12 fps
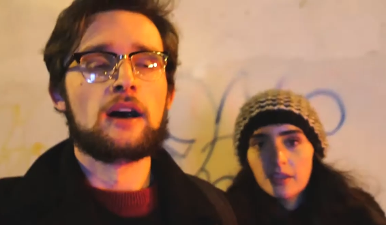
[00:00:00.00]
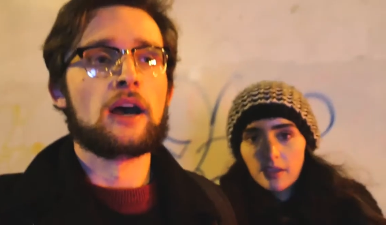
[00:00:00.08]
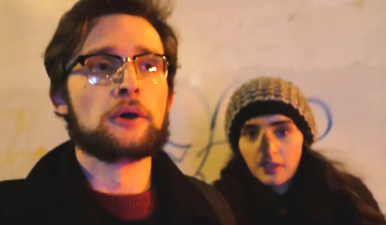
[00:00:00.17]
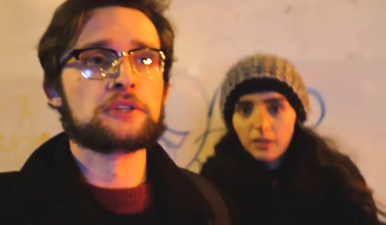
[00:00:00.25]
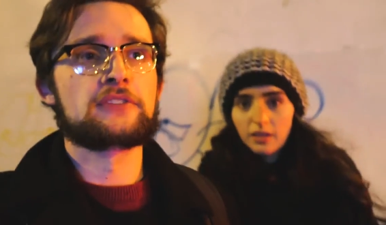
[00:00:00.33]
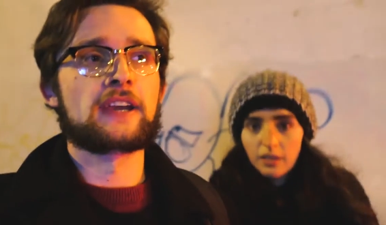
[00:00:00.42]

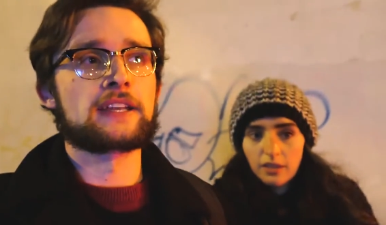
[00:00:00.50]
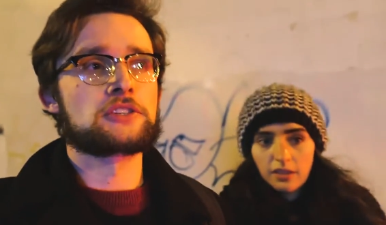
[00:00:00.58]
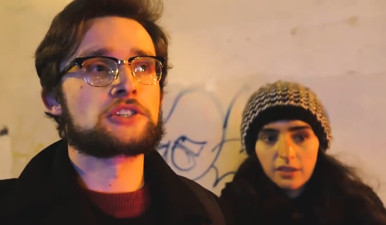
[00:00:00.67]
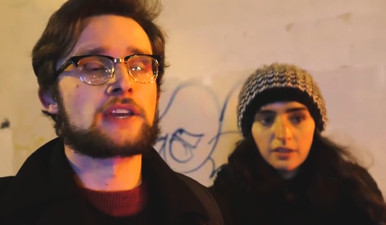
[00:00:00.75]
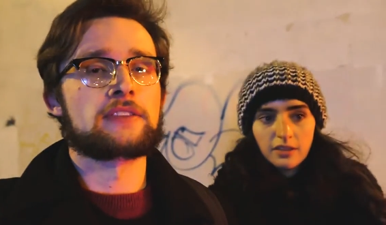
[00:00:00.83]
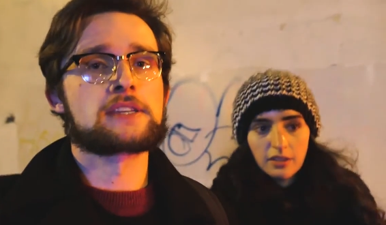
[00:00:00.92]
Speaker 1: I always forget
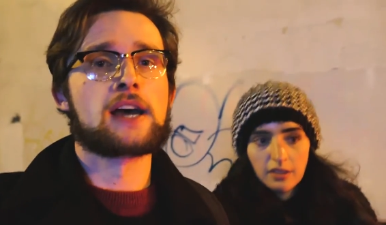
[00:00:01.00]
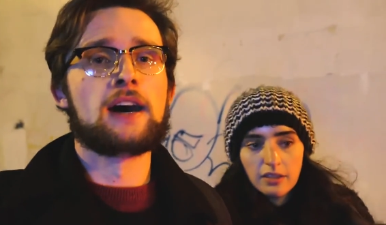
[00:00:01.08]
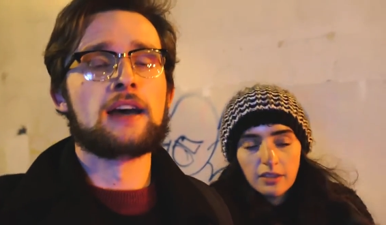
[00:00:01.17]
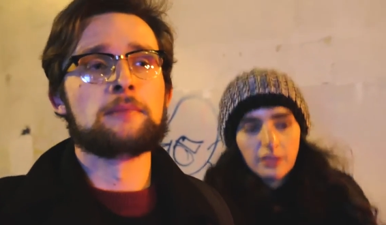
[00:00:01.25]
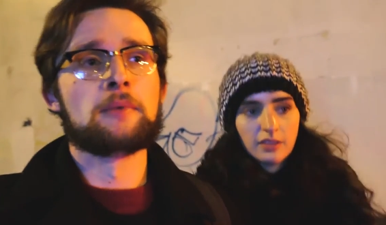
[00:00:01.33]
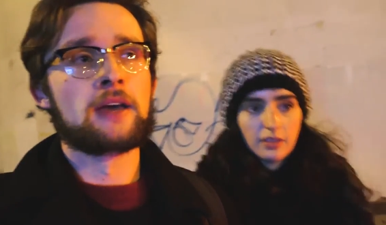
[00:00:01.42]
to check the
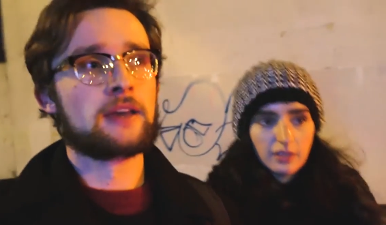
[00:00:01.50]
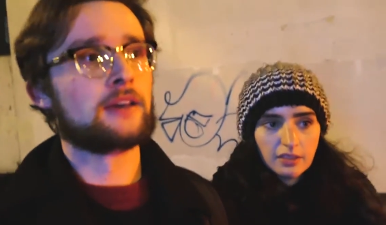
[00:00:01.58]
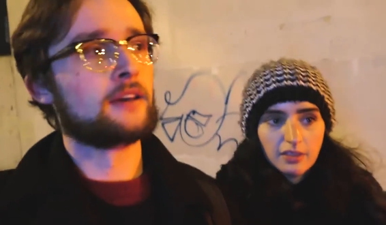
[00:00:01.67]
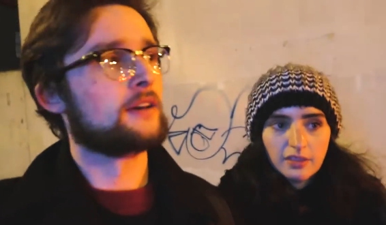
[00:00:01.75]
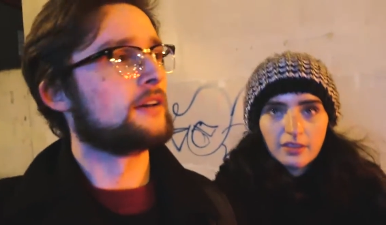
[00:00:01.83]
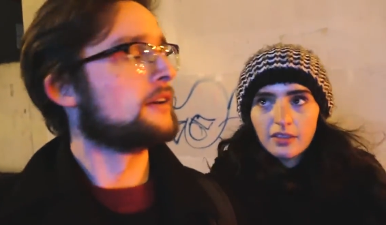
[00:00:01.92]
time
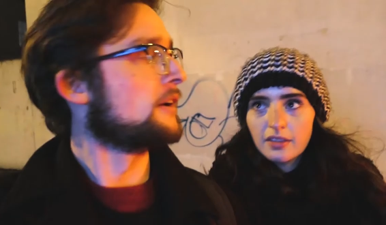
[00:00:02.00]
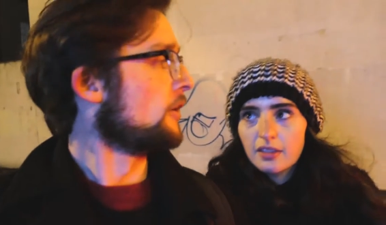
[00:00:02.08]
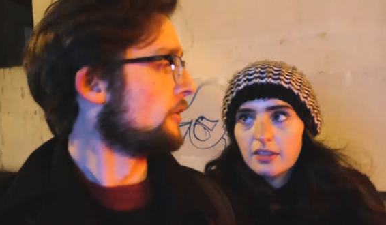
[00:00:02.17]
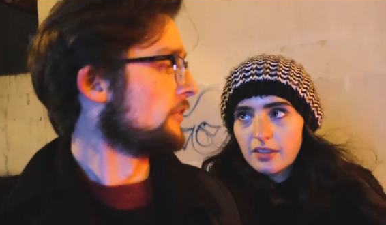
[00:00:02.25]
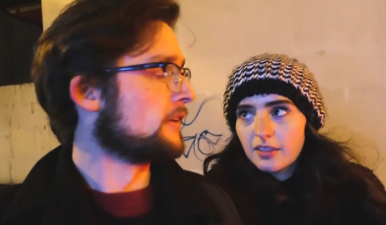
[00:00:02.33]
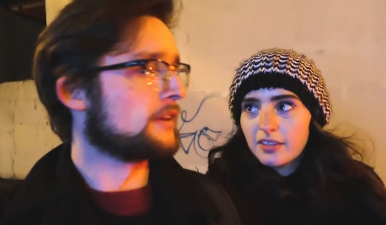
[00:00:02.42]

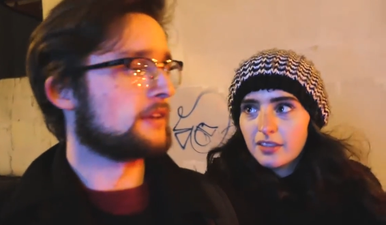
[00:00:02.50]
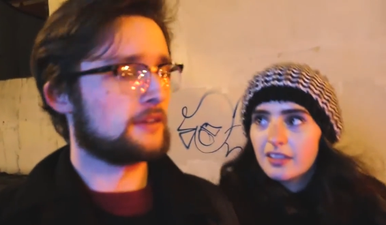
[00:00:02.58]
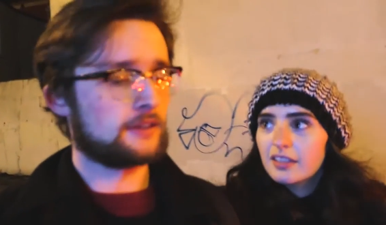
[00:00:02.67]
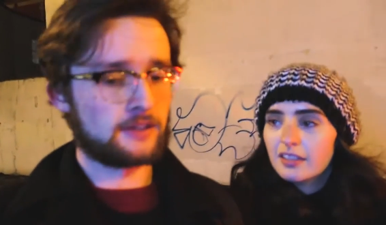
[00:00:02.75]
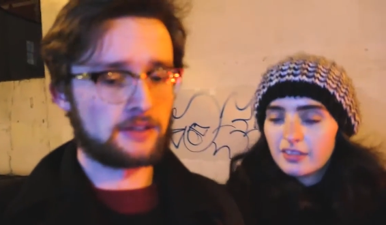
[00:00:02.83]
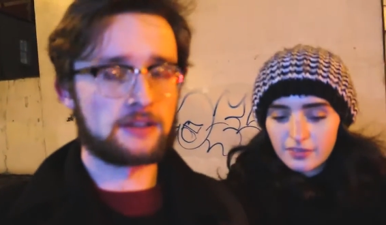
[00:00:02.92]
on
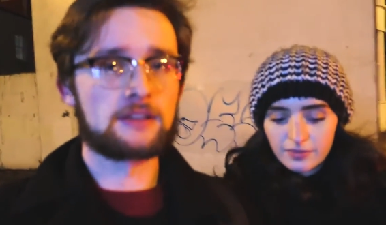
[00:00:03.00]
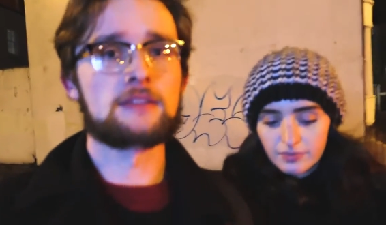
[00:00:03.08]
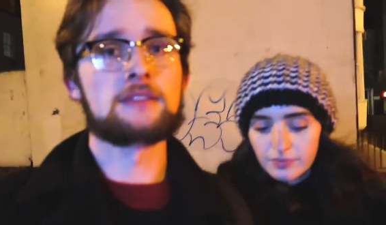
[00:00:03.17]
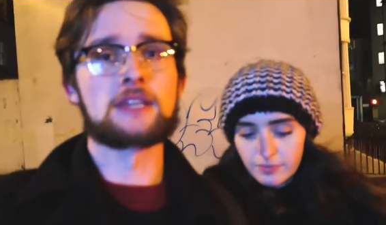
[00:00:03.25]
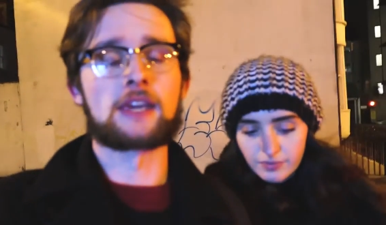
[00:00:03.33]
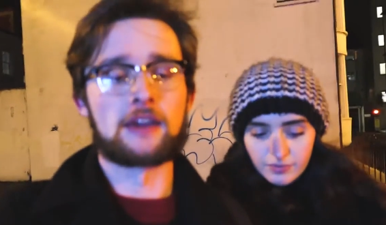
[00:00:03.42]
the
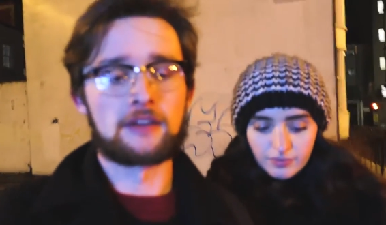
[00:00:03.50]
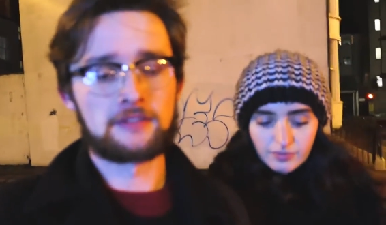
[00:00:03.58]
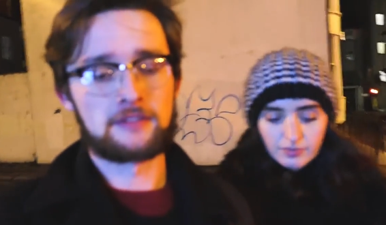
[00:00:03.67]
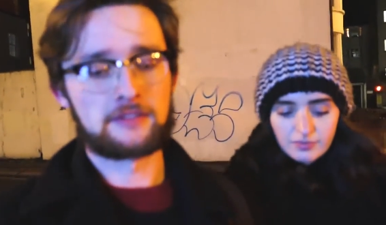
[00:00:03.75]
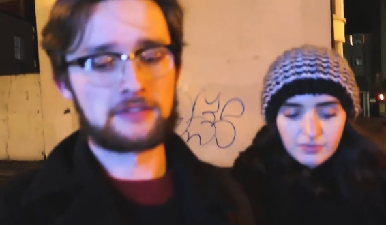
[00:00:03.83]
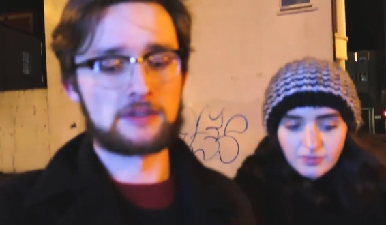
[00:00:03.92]
uh, ticket
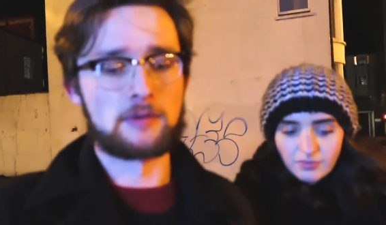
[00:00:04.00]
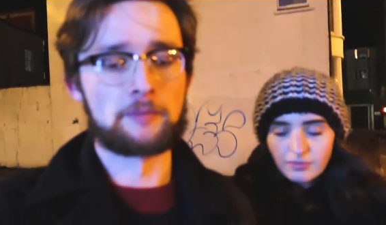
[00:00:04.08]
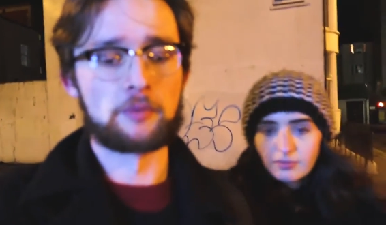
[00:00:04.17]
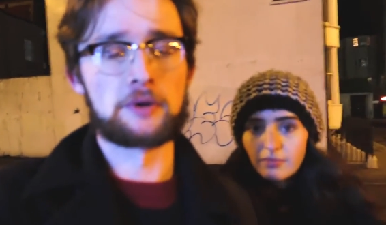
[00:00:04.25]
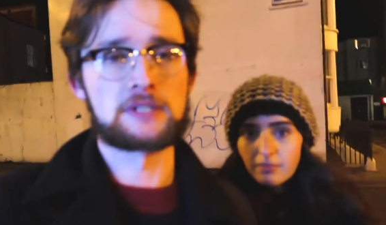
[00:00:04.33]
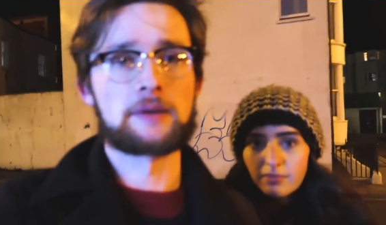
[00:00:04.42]
to
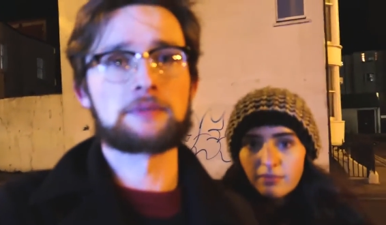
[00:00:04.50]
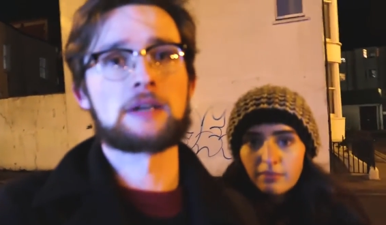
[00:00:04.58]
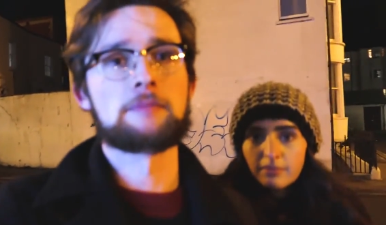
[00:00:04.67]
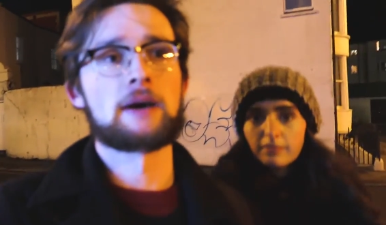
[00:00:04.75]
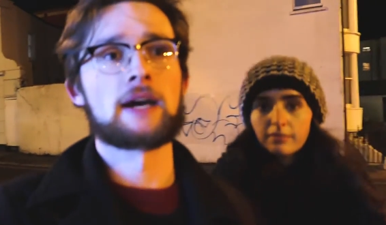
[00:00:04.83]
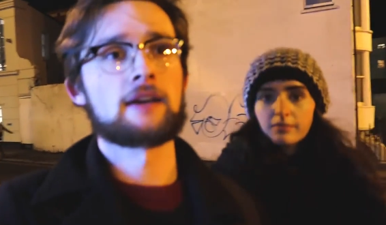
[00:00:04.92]
remember what time to
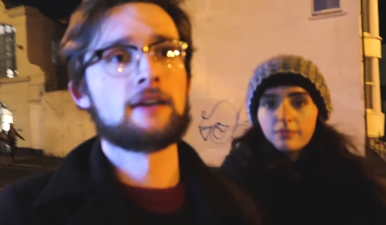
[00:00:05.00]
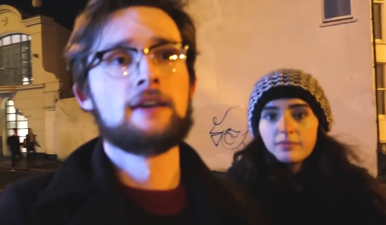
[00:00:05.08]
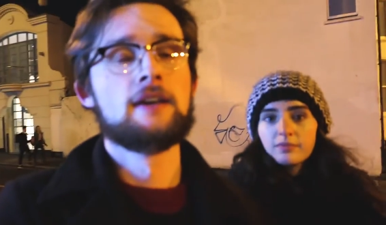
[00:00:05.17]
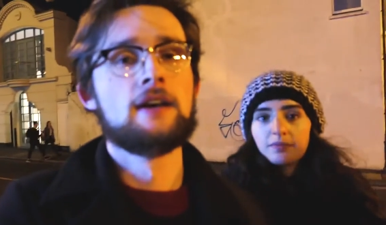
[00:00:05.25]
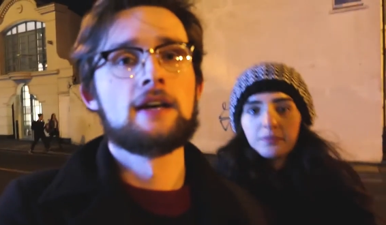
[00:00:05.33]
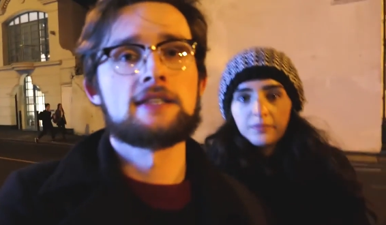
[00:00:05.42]
come back.
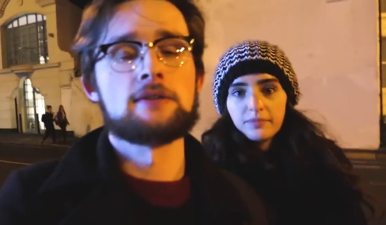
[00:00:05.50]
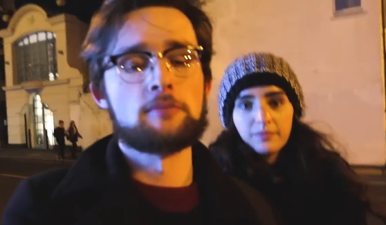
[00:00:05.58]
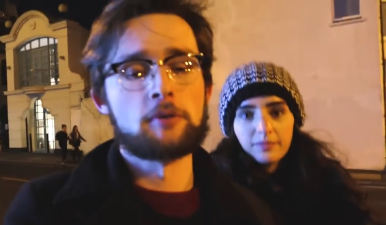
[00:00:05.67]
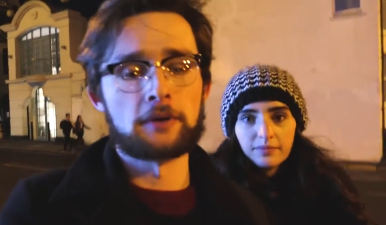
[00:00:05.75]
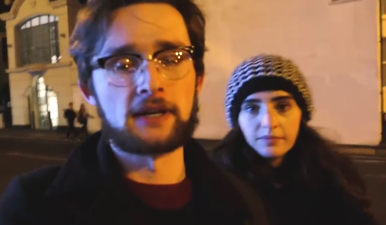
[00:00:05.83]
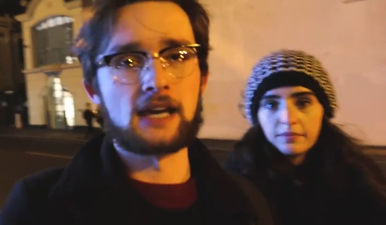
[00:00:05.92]
So
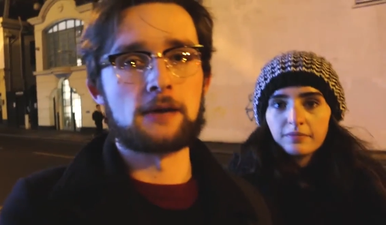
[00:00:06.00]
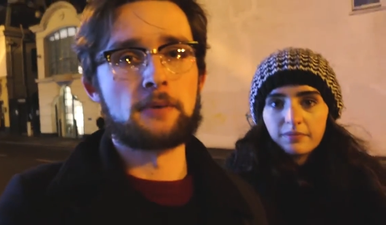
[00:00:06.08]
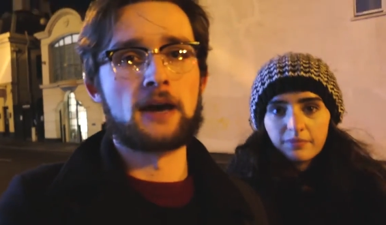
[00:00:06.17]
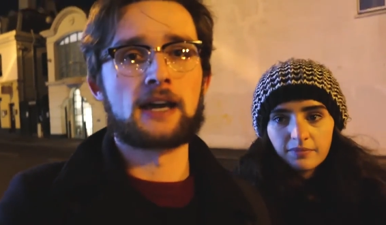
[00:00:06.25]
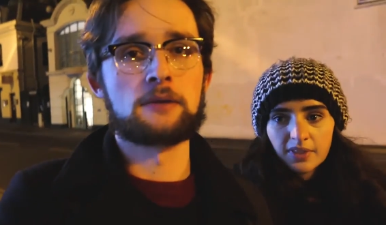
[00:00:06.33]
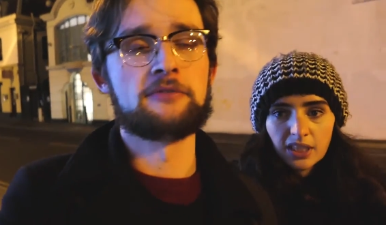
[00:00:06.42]
we're probably going to get
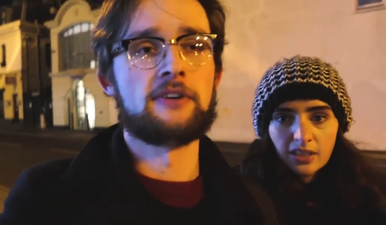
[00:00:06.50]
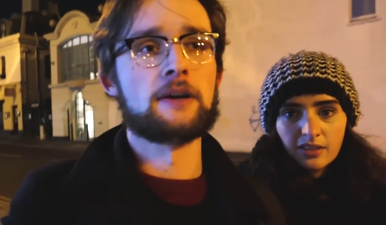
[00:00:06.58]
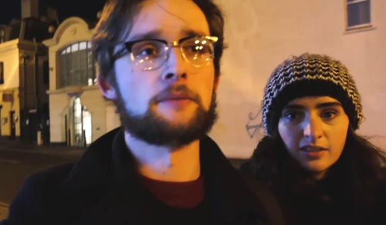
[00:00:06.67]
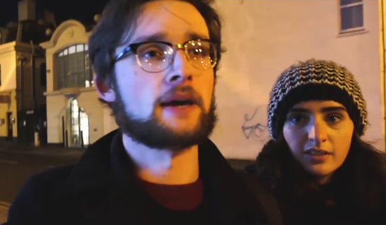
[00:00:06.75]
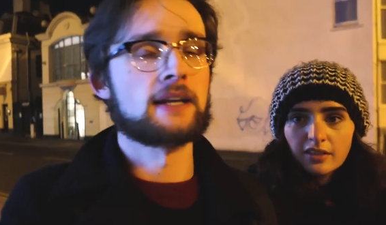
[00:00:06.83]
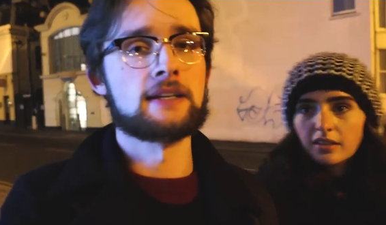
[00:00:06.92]
back and
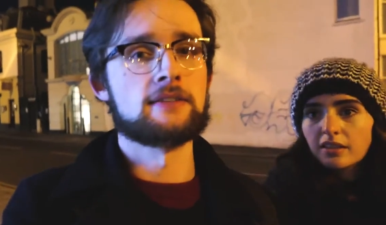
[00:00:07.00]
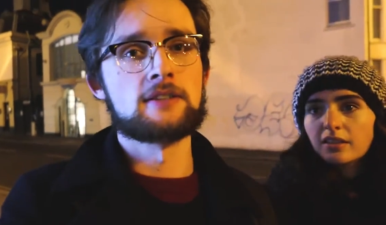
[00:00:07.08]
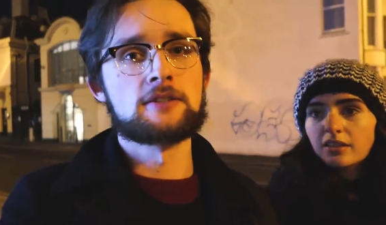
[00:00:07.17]
find we had another